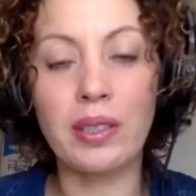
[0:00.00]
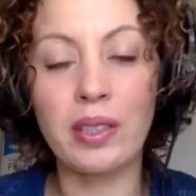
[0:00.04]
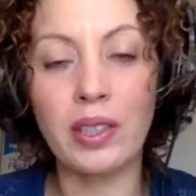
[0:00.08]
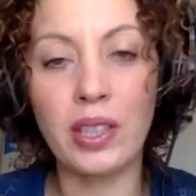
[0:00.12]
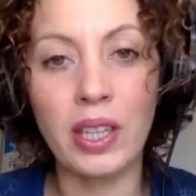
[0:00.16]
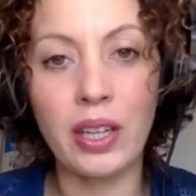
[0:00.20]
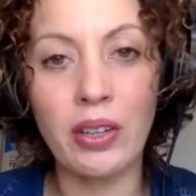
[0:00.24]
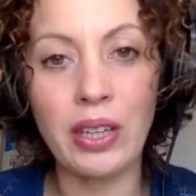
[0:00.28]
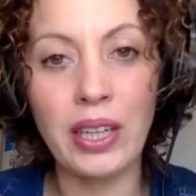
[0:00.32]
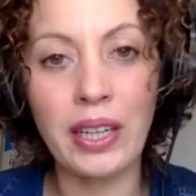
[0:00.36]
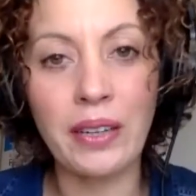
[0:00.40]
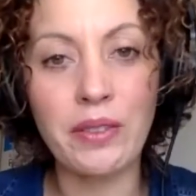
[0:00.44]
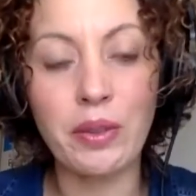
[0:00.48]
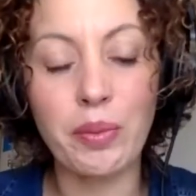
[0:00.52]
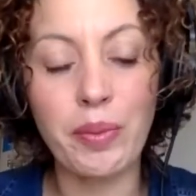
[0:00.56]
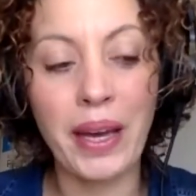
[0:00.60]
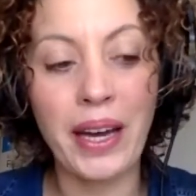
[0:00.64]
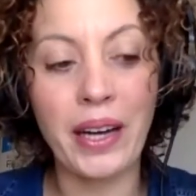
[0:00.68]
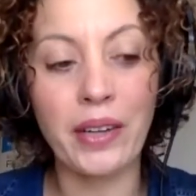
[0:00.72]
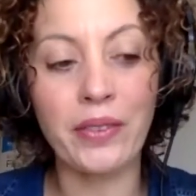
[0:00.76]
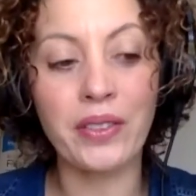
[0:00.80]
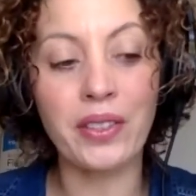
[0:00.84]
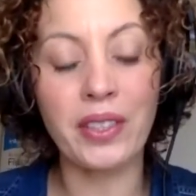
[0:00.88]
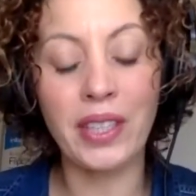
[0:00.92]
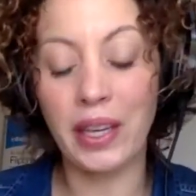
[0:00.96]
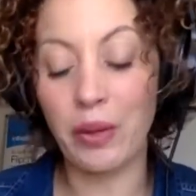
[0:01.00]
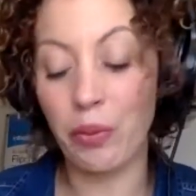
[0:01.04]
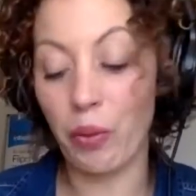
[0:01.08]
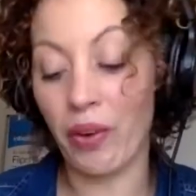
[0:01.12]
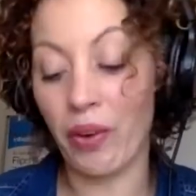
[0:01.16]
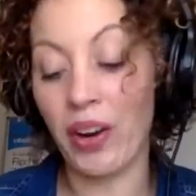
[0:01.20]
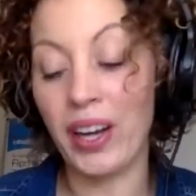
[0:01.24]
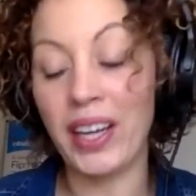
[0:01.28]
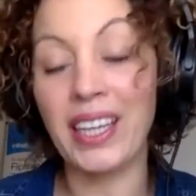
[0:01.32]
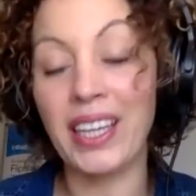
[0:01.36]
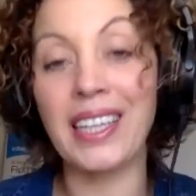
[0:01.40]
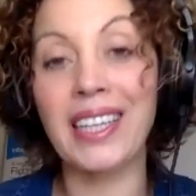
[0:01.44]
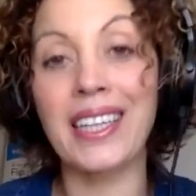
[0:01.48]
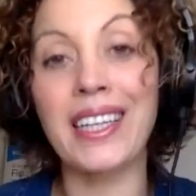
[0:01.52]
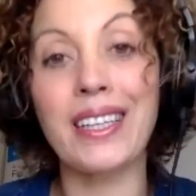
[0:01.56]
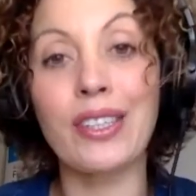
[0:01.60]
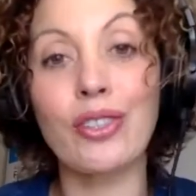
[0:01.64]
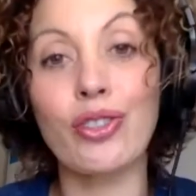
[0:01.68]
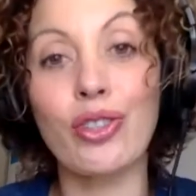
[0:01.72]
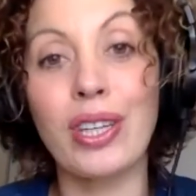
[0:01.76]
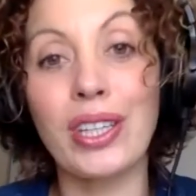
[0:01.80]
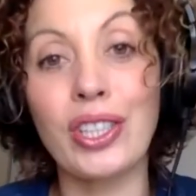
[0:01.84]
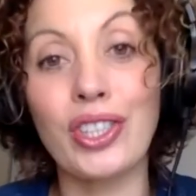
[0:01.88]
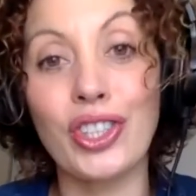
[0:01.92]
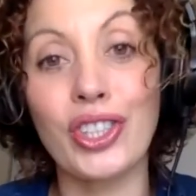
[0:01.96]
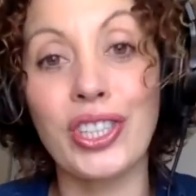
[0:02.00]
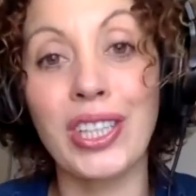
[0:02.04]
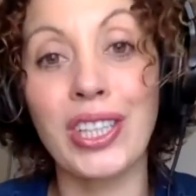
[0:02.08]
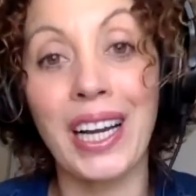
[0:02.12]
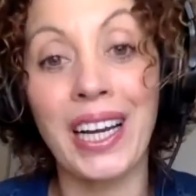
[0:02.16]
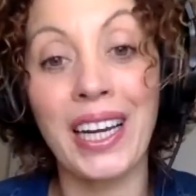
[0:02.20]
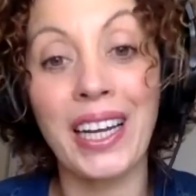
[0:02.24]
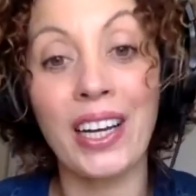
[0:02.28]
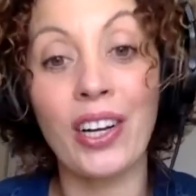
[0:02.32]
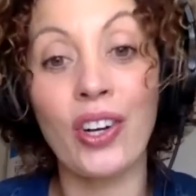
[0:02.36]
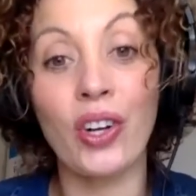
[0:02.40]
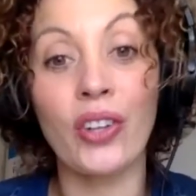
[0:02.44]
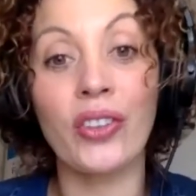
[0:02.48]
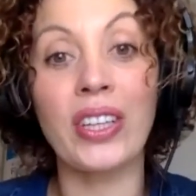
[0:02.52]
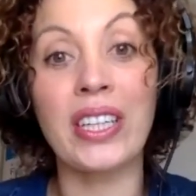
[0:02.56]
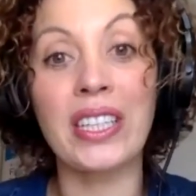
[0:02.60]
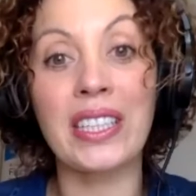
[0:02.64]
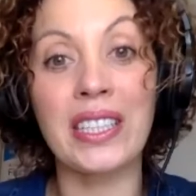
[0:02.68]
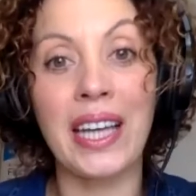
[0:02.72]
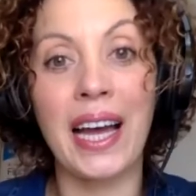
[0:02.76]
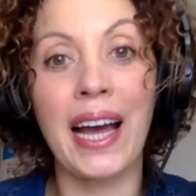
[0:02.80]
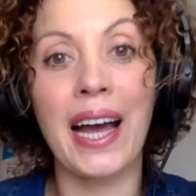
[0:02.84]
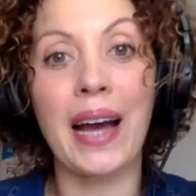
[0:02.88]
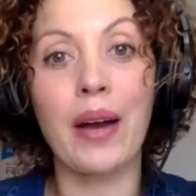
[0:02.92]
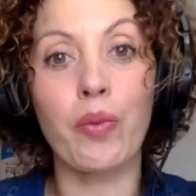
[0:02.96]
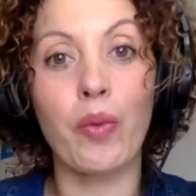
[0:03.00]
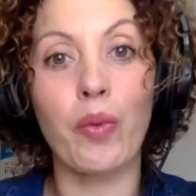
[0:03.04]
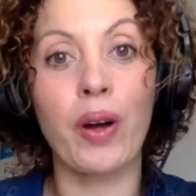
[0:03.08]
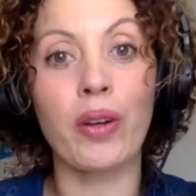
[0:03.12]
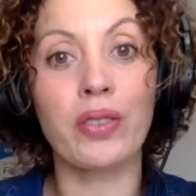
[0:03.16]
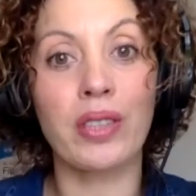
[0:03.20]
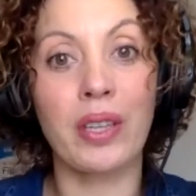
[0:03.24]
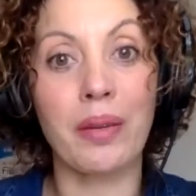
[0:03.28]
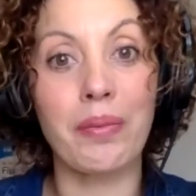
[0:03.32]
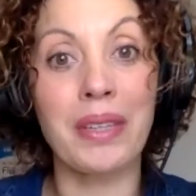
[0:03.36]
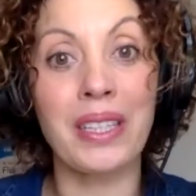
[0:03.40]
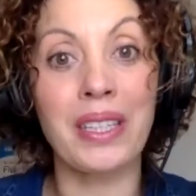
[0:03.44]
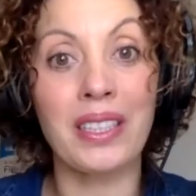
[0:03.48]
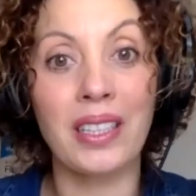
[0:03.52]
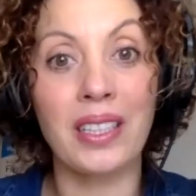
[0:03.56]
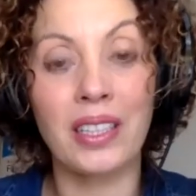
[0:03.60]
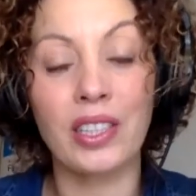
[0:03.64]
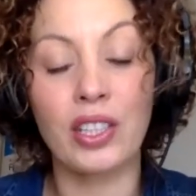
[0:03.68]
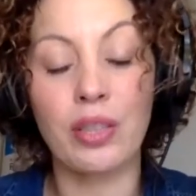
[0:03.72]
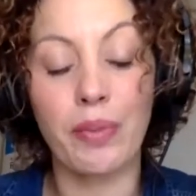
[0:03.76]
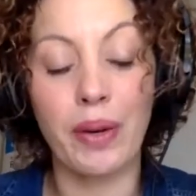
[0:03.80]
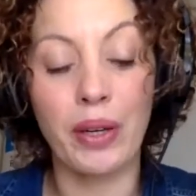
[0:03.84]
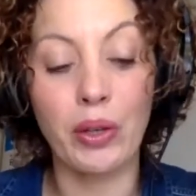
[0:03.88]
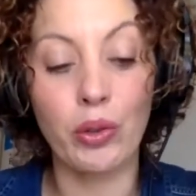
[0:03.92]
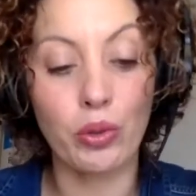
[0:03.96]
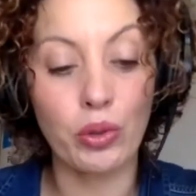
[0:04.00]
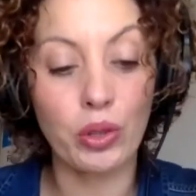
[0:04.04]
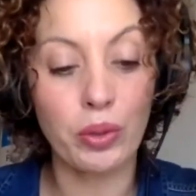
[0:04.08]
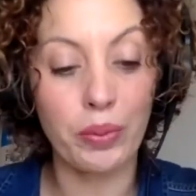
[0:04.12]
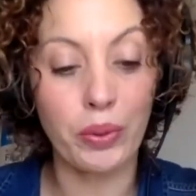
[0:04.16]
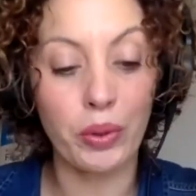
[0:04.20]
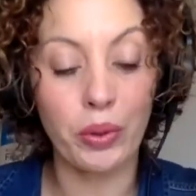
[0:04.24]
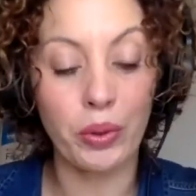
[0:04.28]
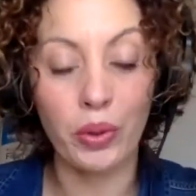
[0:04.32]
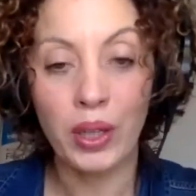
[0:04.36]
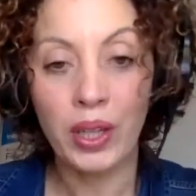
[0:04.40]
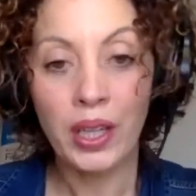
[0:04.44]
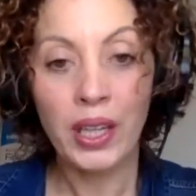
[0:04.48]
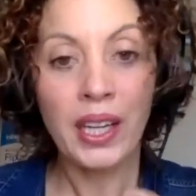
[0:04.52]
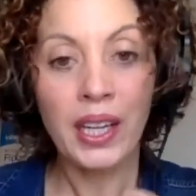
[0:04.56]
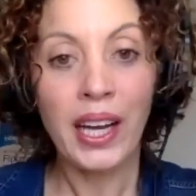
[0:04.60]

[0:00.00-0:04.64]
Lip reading: leaves me out of sync, where I can literally just click on this app whilst I'm listening to my audible,